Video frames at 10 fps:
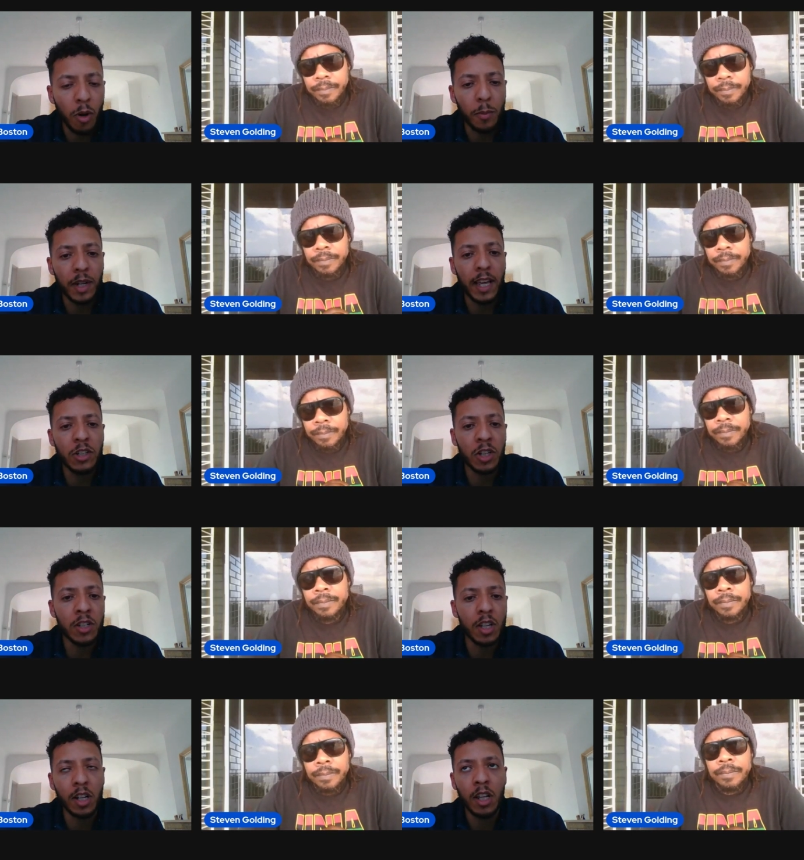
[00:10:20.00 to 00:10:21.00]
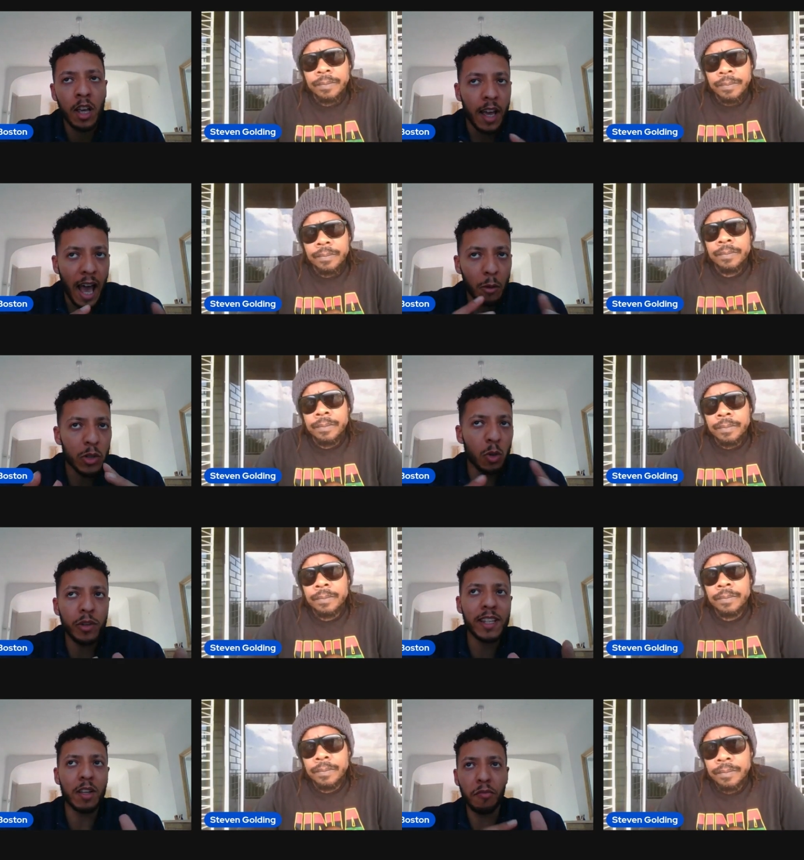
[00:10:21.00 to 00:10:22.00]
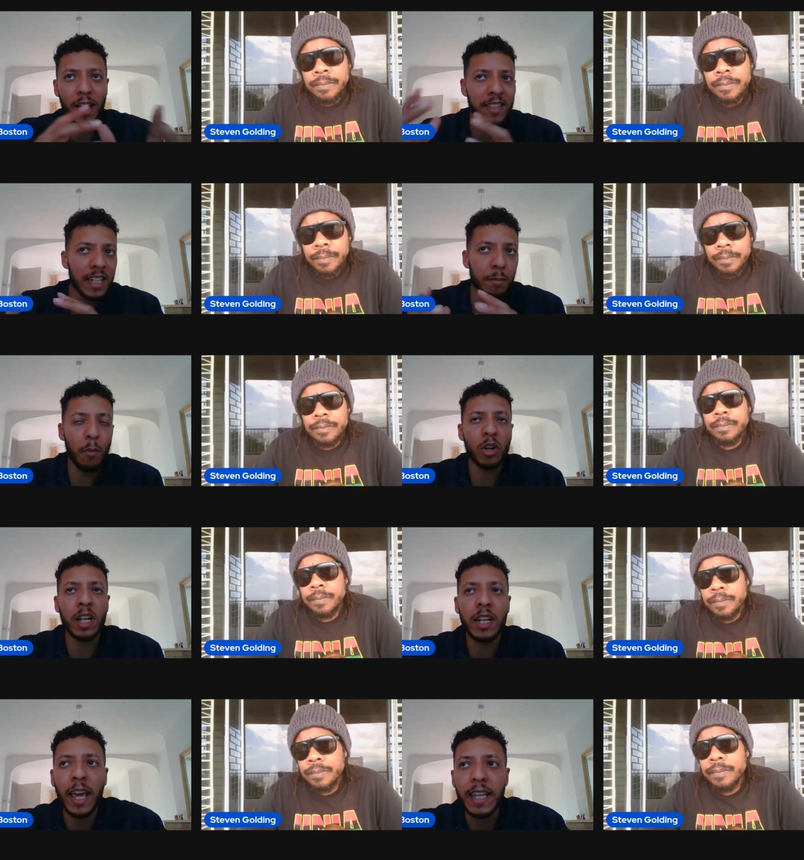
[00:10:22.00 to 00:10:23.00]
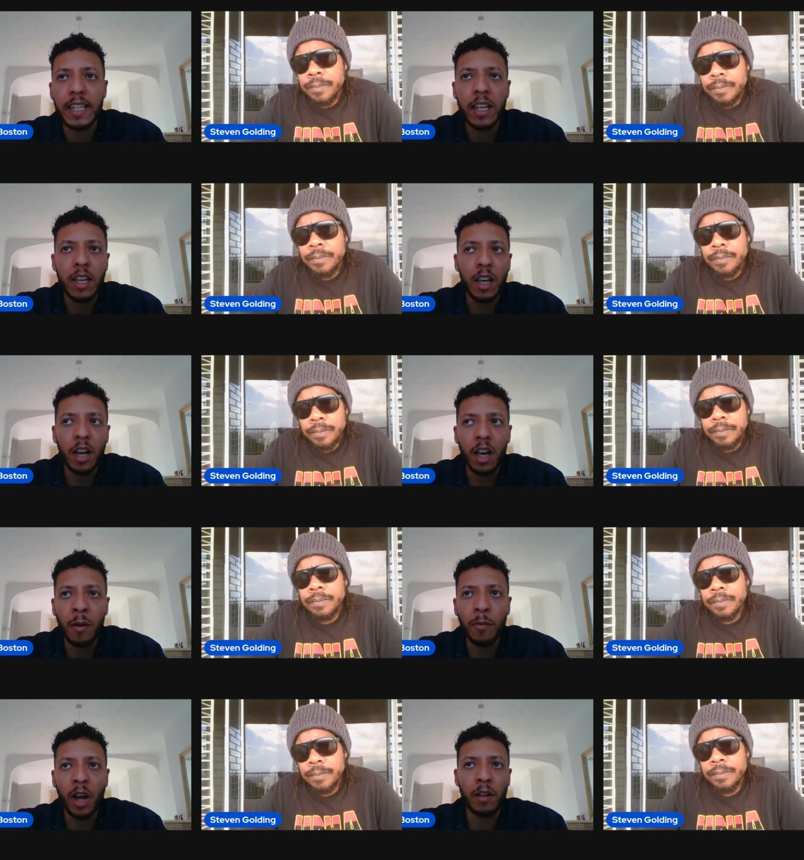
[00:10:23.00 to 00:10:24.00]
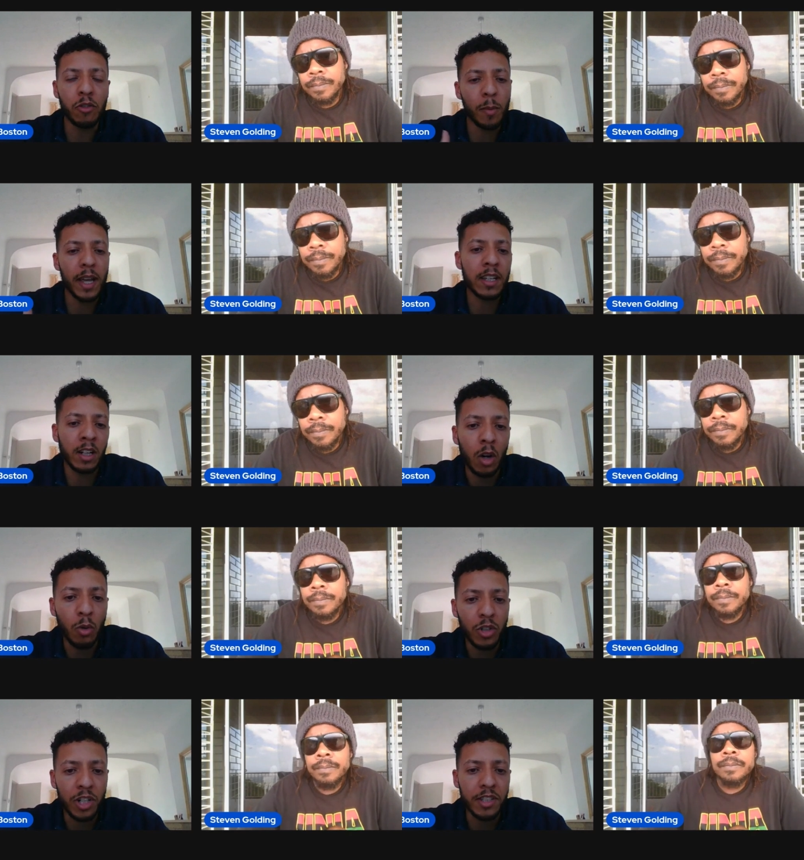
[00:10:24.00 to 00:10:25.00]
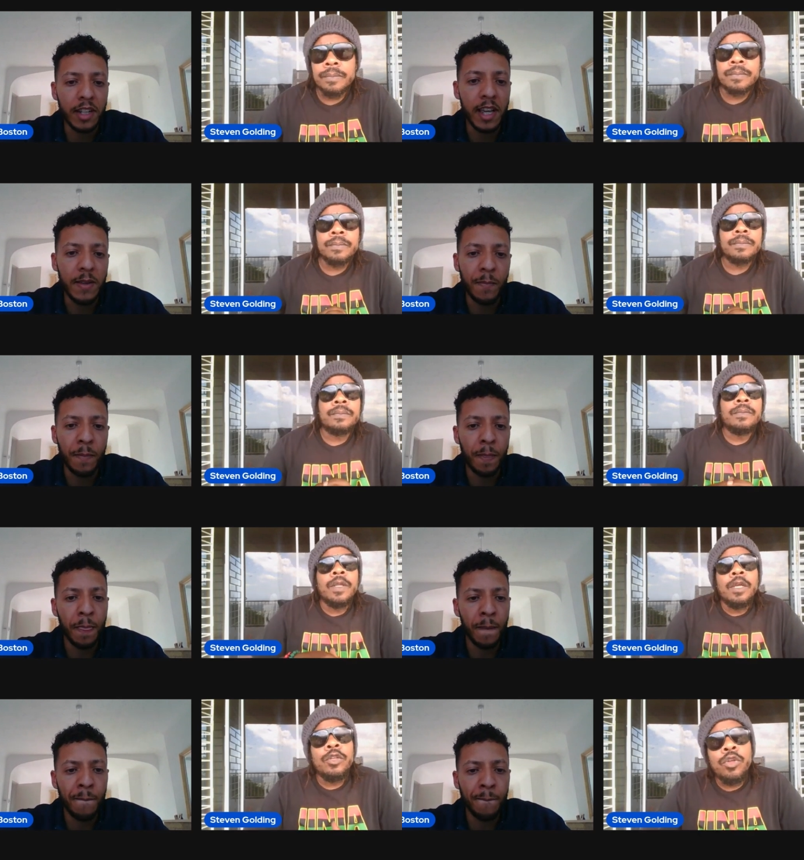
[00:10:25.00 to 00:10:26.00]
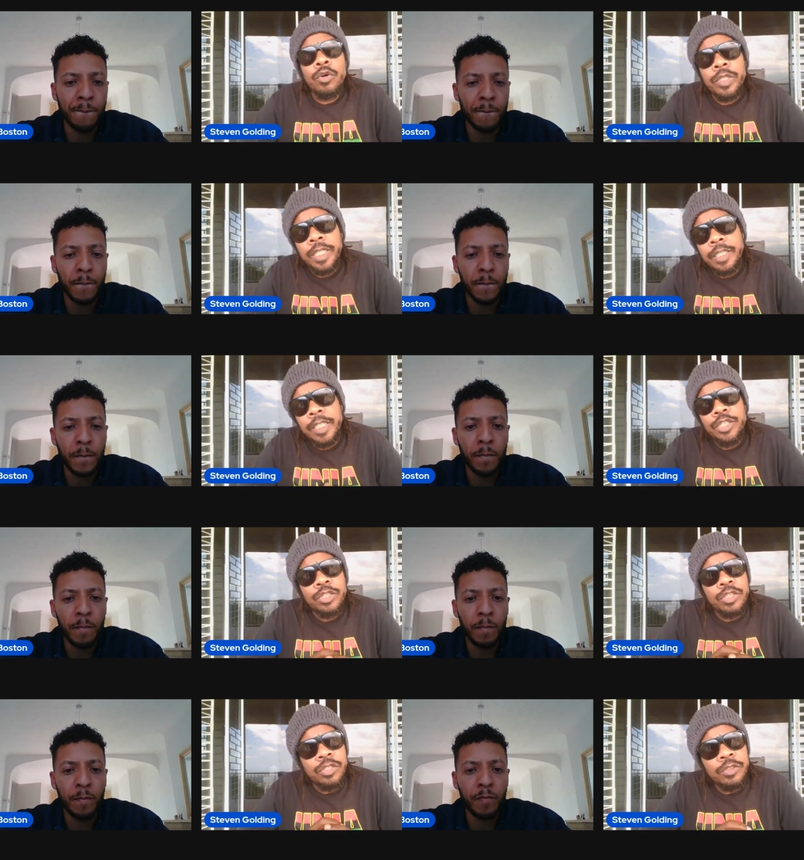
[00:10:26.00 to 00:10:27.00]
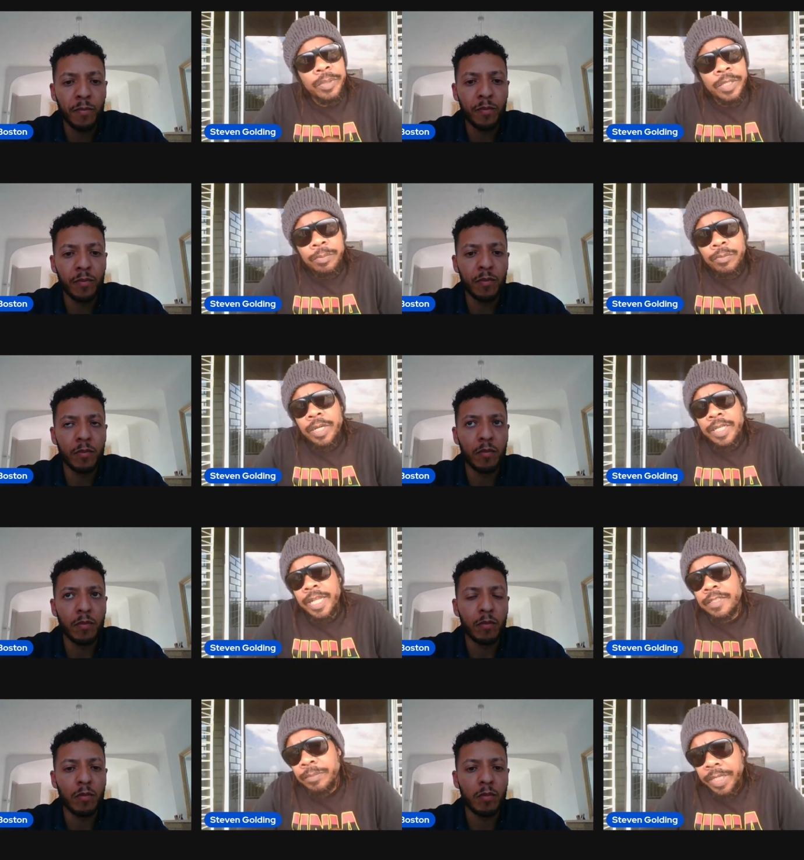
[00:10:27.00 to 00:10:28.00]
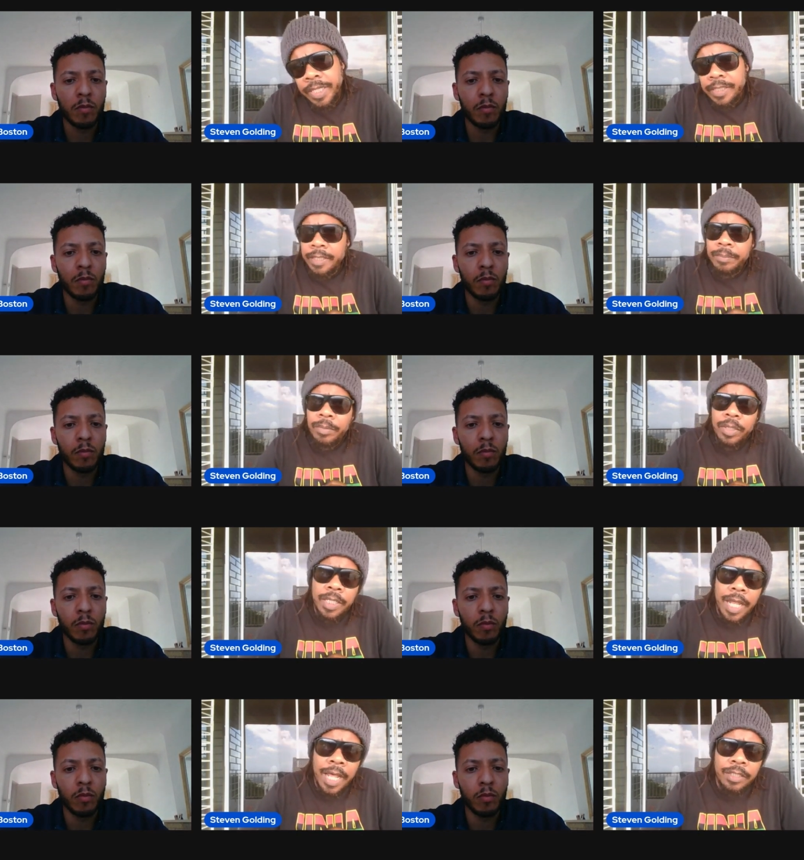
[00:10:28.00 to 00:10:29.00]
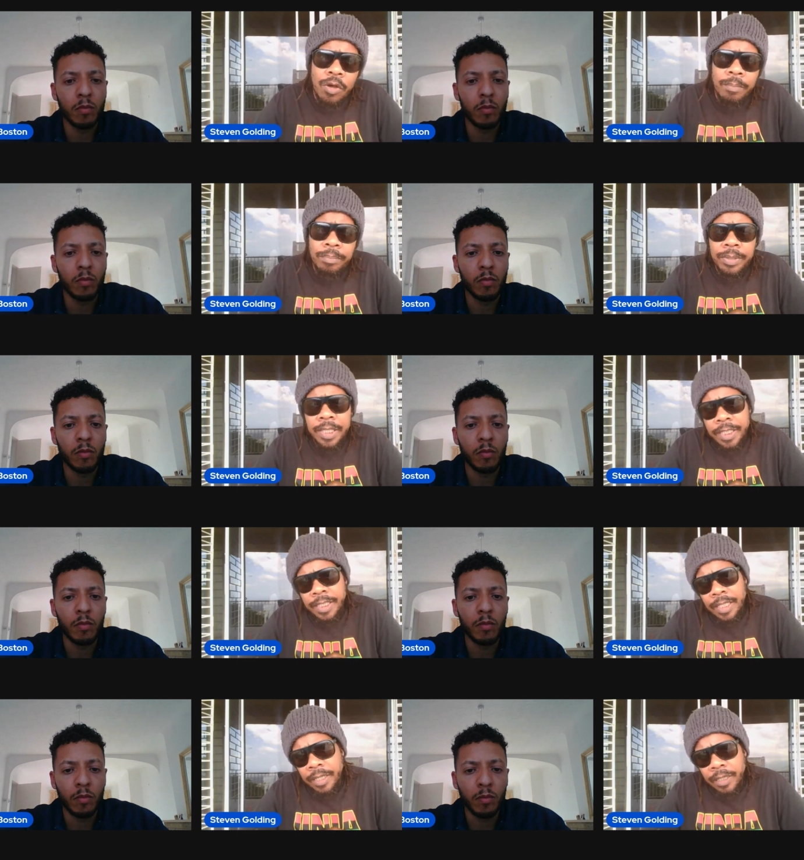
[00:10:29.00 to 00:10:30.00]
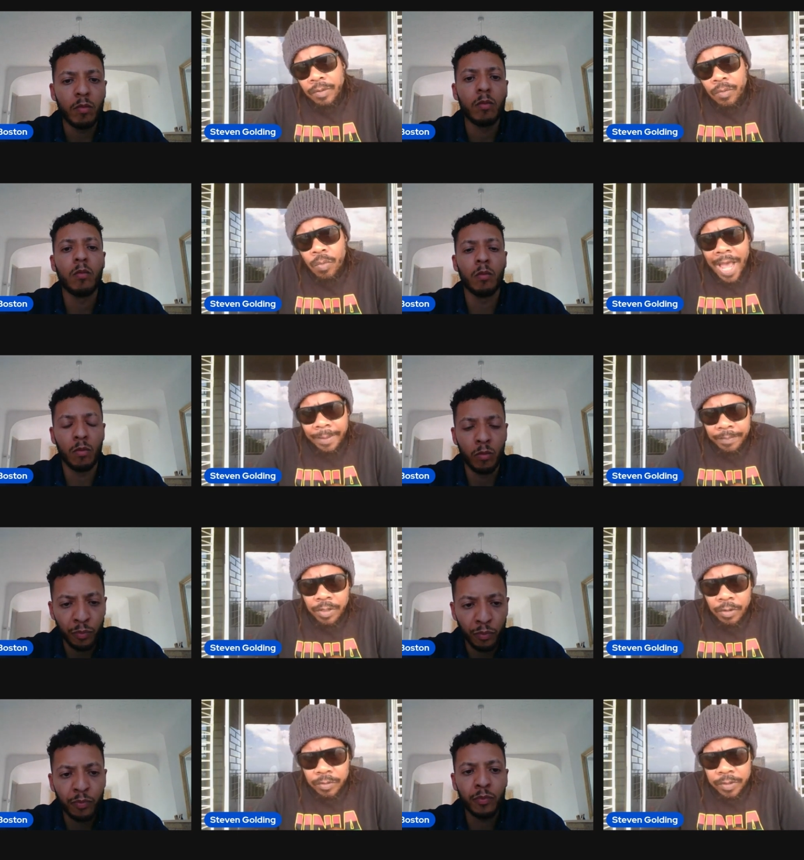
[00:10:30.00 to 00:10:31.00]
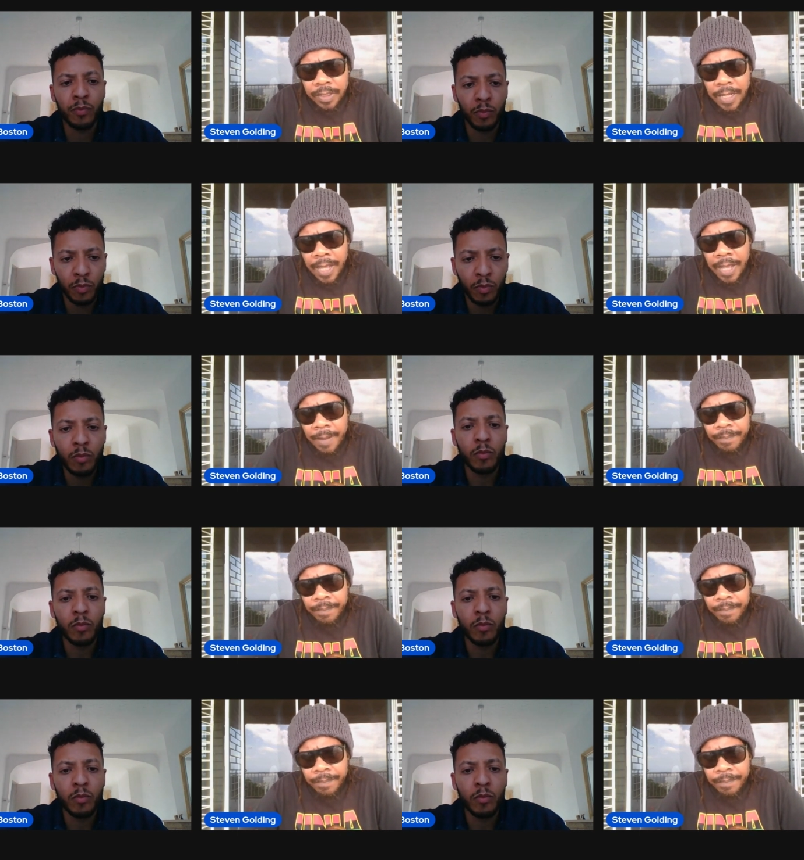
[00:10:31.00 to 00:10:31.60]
Speaker 1: populations? And how has all this affected modern day um, kind of Jamaican culture today?
Speaker 2: No, the indigenous people were decimated, but not completely wiped out. Um,